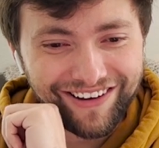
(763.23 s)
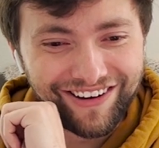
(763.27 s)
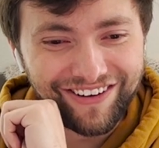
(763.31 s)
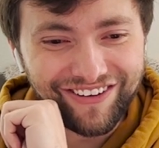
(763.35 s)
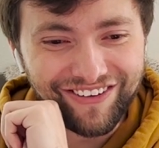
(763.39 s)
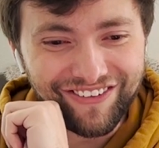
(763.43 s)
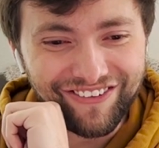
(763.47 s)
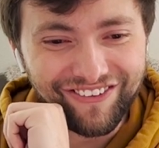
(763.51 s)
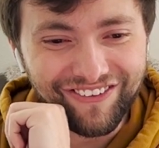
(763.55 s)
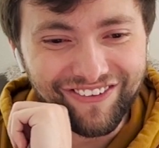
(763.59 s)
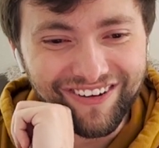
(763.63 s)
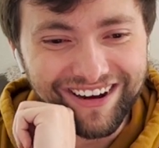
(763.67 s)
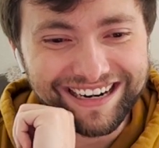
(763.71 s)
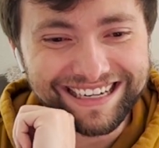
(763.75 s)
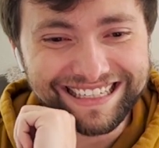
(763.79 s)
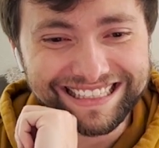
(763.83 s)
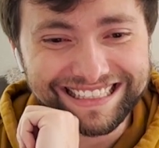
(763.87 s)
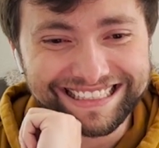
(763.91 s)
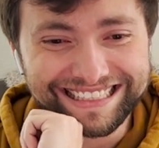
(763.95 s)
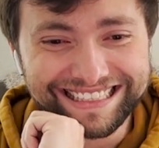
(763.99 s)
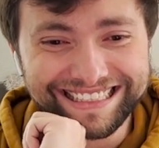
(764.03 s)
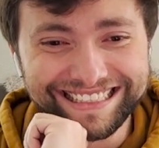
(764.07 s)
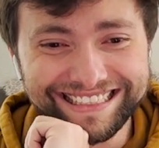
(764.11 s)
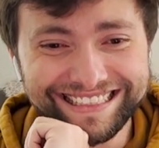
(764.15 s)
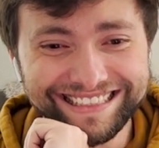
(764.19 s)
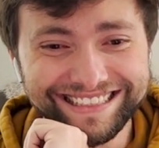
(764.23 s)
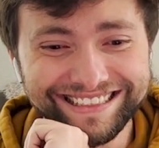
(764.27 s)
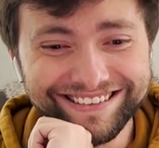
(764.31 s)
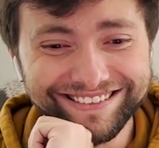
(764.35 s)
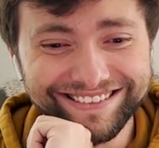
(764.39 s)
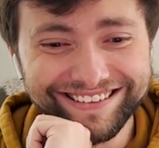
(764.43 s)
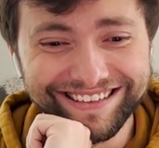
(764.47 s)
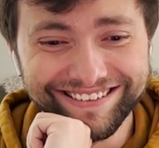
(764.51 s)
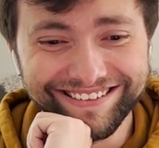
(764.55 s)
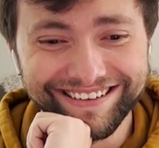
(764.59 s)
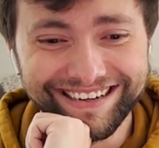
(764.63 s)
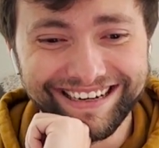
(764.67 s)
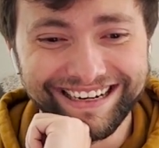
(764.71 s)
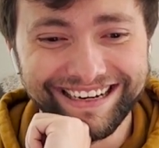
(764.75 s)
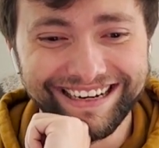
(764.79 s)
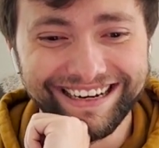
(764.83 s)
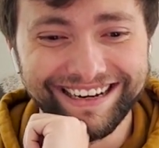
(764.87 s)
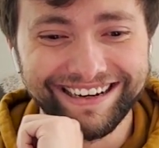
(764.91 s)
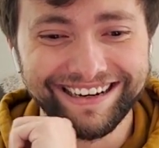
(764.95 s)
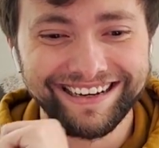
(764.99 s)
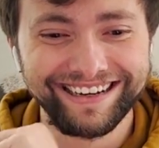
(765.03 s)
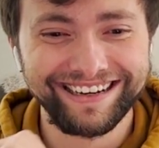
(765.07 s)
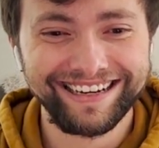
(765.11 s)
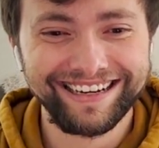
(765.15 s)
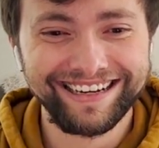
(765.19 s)
What is he doing right
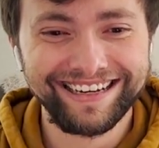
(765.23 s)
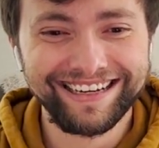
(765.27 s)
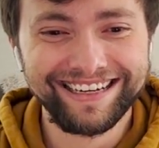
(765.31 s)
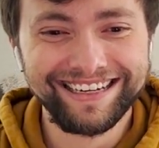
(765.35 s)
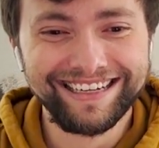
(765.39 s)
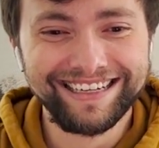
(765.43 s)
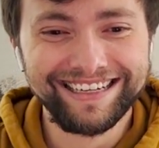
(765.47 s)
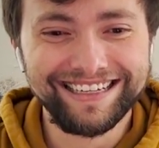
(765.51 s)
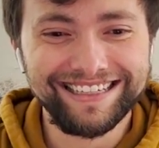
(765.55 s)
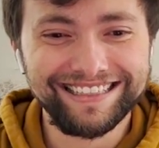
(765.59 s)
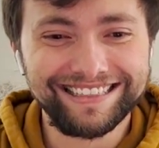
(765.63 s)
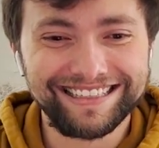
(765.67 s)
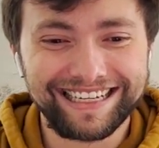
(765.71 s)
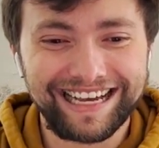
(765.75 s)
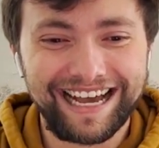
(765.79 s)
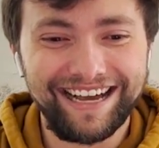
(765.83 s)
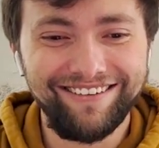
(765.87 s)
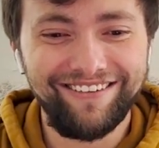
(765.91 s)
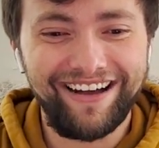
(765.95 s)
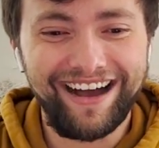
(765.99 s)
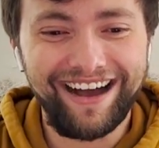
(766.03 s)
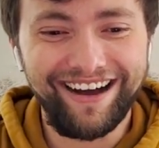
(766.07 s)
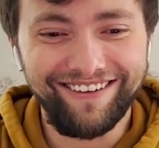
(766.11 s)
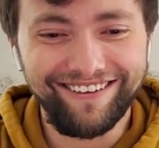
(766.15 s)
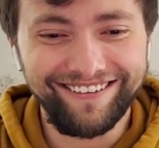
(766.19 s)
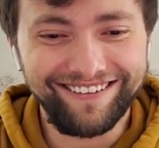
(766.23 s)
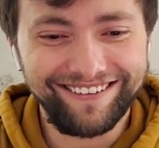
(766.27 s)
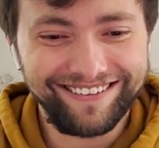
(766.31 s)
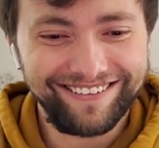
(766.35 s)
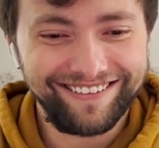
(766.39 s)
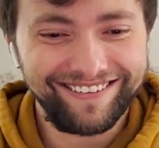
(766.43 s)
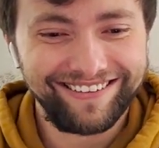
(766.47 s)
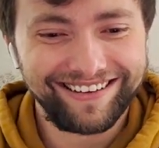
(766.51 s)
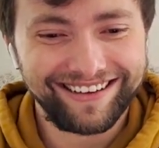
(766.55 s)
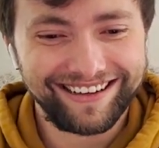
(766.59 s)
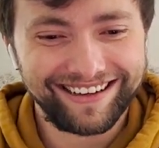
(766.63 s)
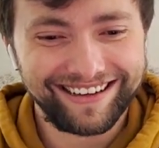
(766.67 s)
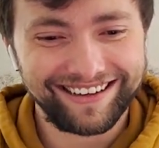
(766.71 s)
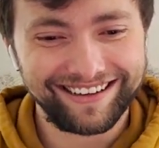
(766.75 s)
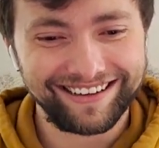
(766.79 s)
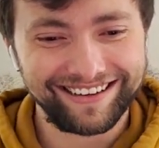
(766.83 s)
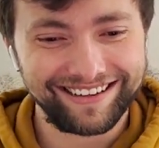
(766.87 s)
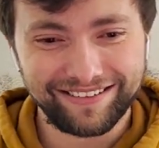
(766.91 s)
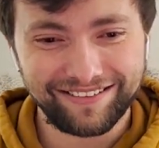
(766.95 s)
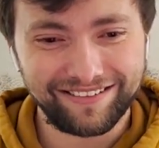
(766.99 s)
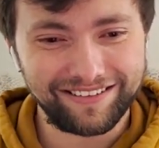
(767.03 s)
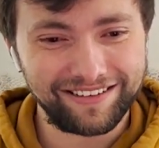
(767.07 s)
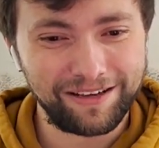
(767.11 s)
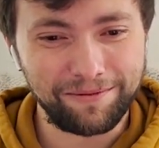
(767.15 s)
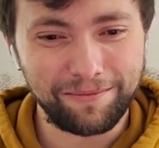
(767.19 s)
now? He's like, I'm out.
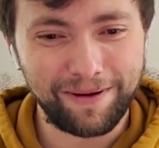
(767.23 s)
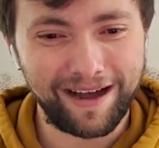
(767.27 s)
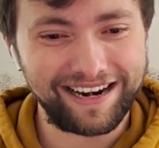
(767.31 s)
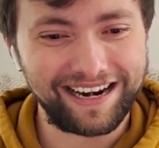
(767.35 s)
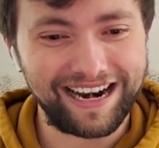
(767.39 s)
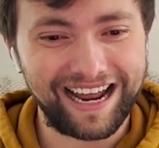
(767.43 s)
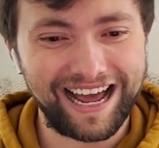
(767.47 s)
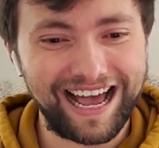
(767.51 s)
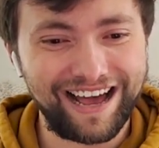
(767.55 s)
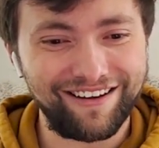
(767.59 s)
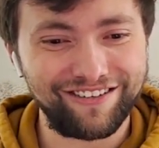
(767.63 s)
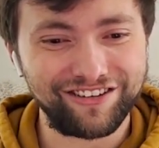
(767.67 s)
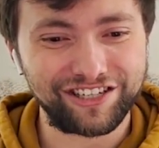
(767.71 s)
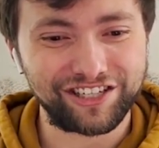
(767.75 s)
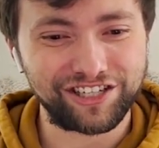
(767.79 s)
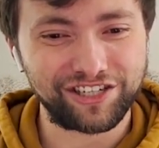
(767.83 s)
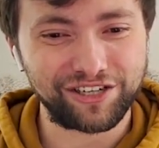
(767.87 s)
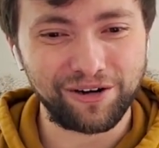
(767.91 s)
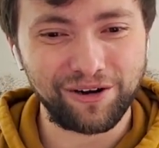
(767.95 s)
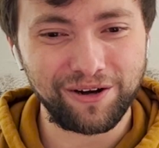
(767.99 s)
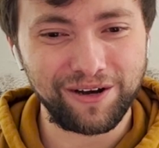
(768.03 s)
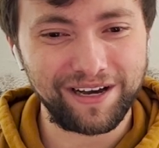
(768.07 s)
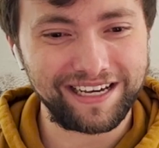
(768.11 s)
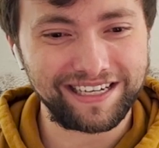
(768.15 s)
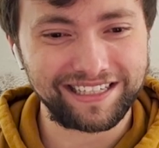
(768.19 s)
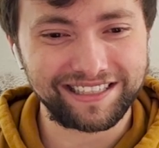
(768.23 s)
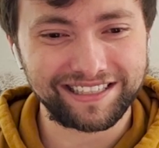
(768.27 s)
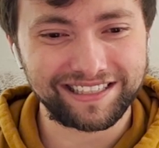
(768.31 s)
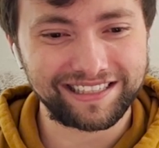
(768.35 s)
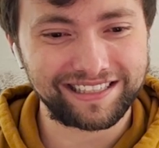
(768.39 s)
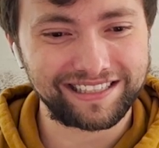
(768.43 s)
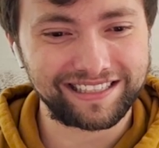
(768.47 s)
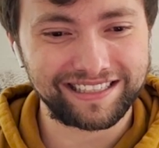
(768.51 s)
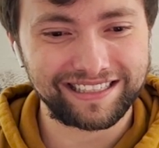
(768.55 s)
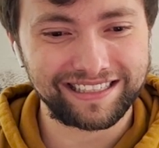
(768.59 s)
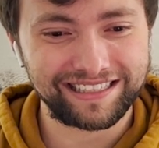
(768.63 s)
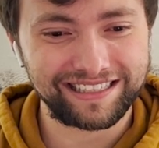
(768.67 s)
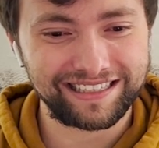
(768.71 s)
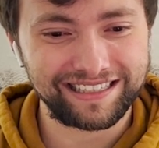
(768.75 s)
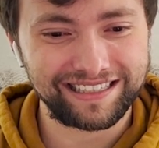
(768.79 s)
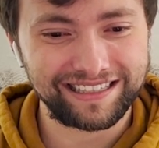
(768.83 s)
You might not have a choice.